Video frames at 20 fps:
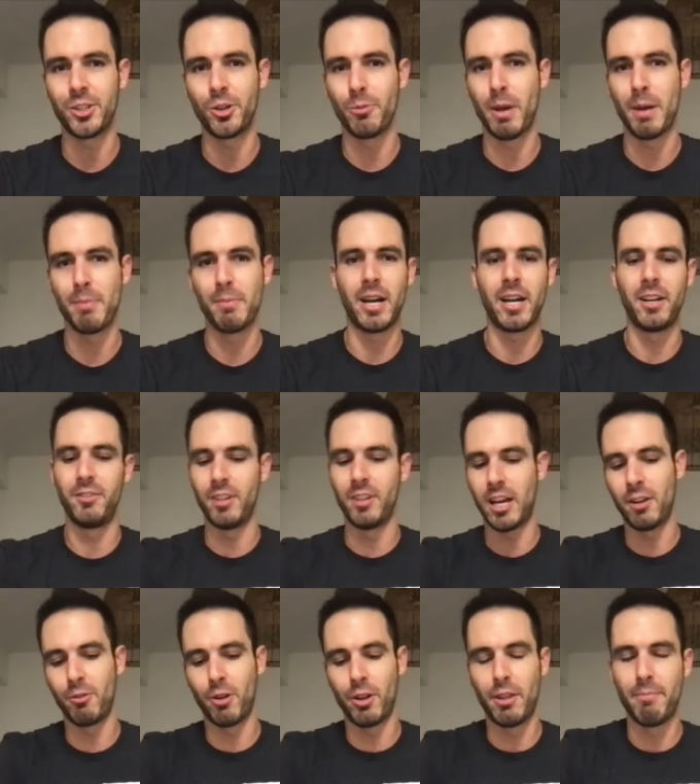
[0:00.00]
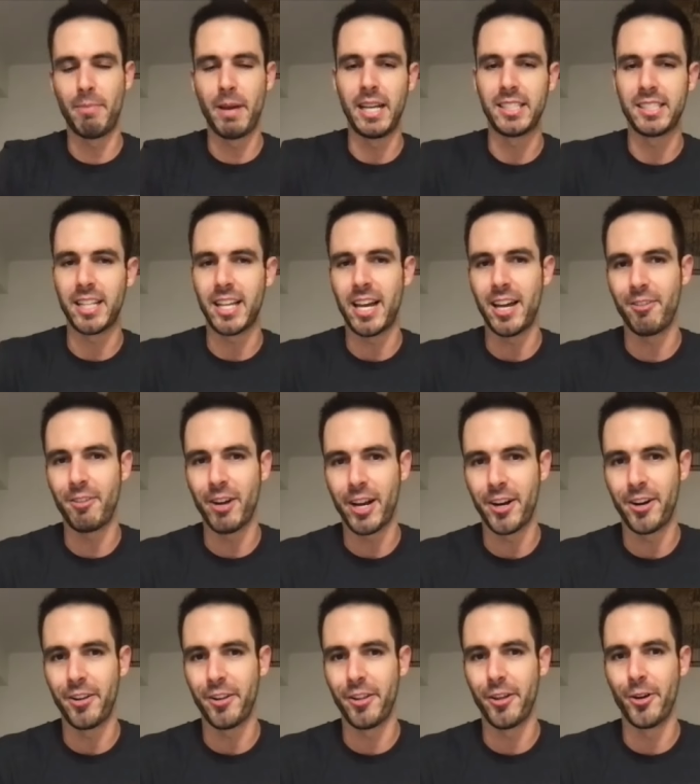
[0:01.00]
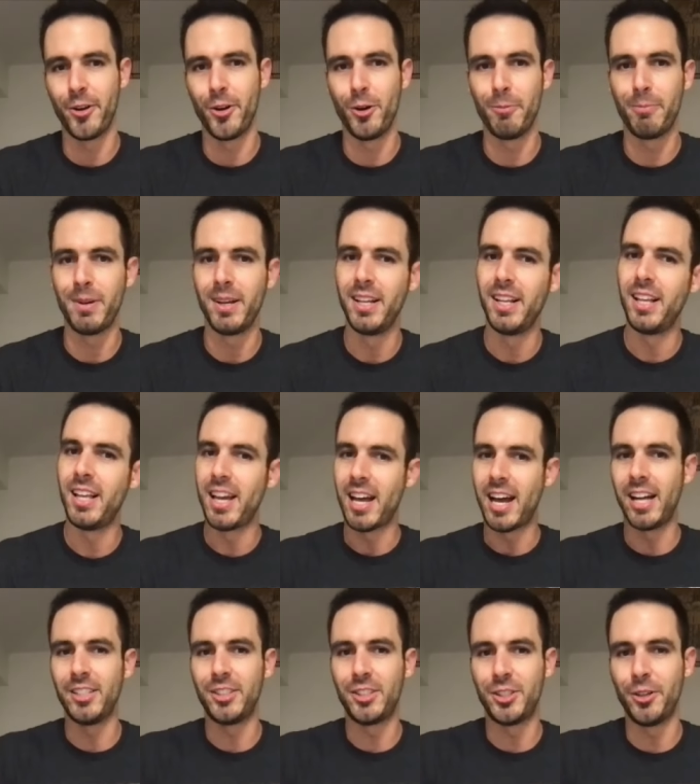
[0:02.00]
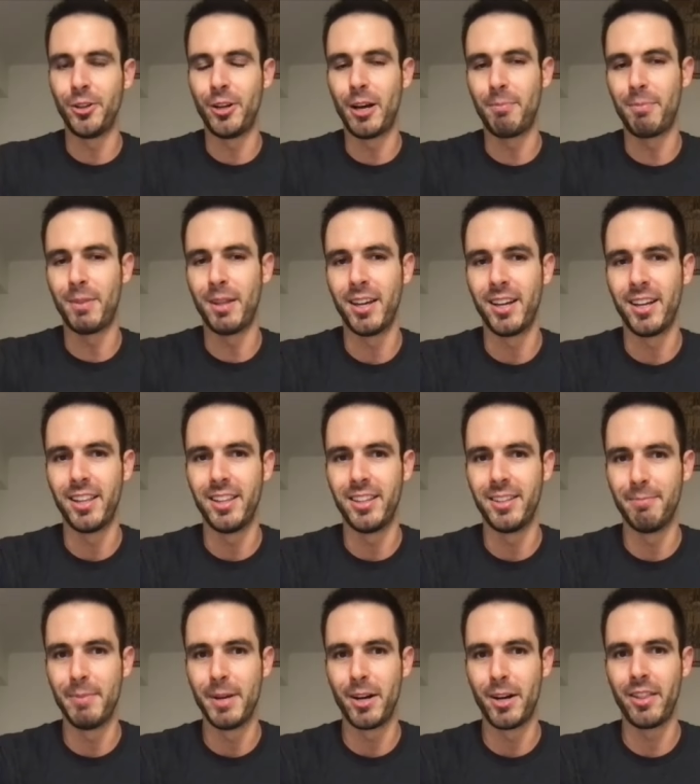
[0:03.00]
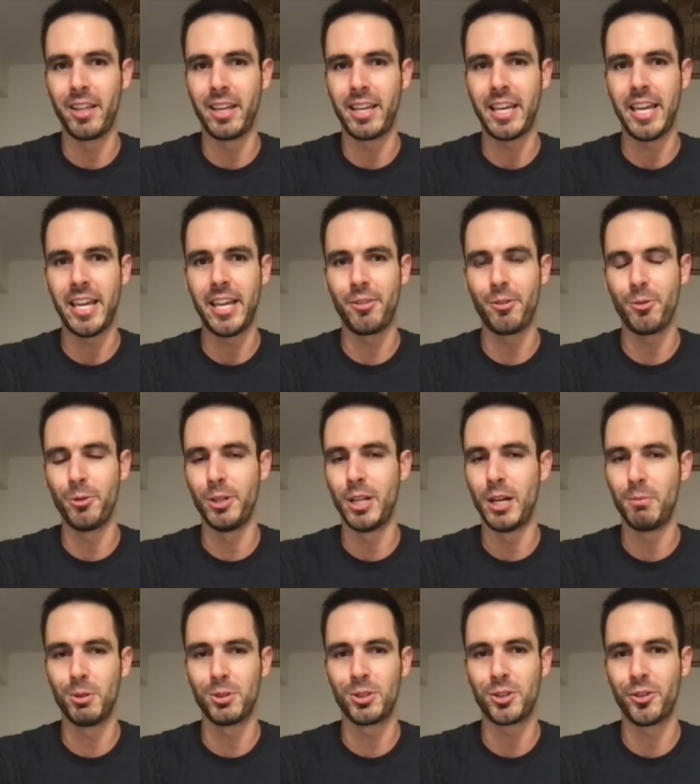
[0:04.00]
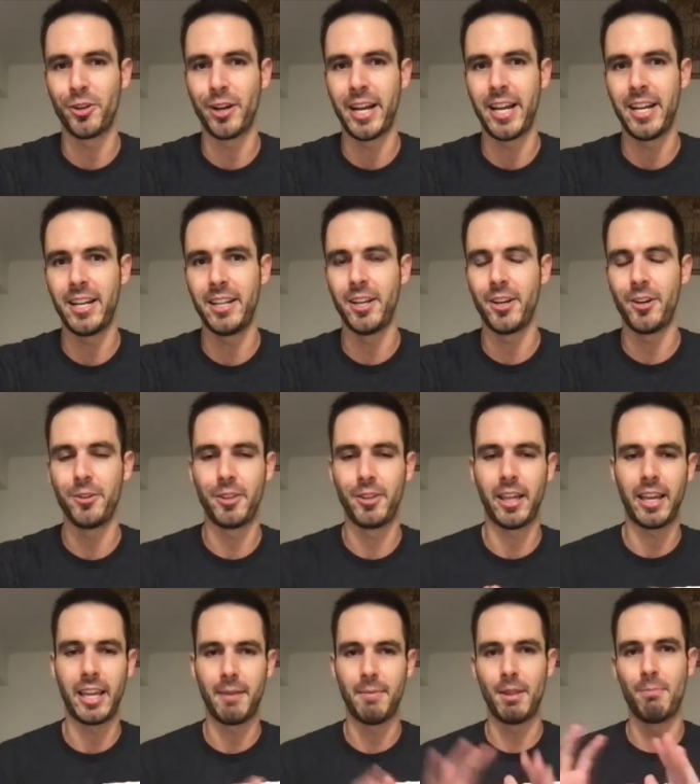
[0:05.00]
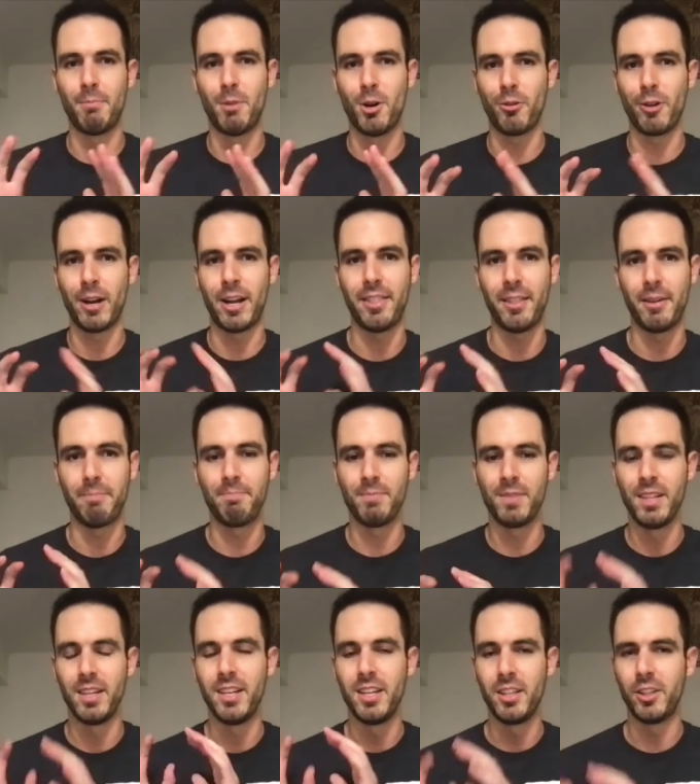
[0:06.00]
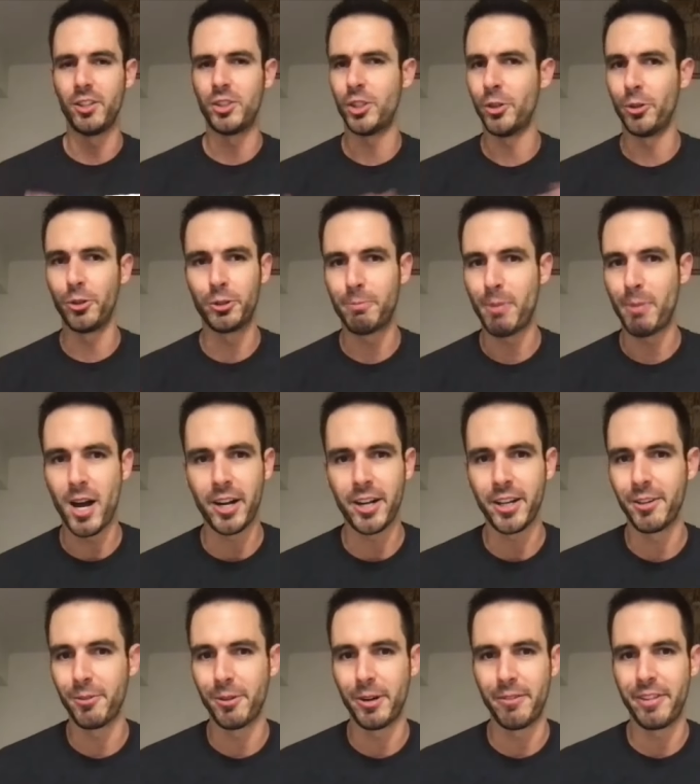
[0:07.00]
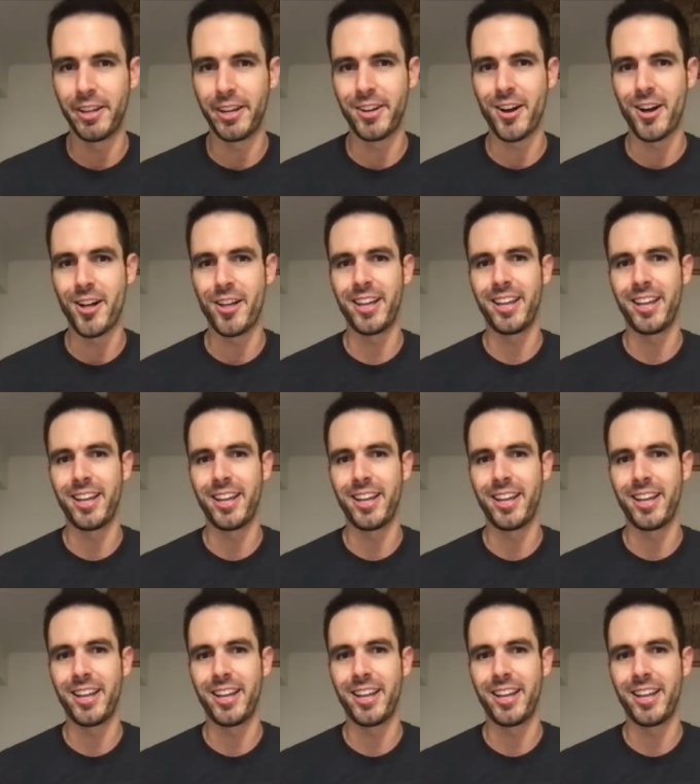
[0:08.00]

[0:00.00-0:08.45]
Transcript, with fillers: remember. I'd, I'd run the baseline right under the hoop I'd shoot up the the middle of the key through a double screen. You know, they give me the ball right in the the shooter's pocket, wherever they call it,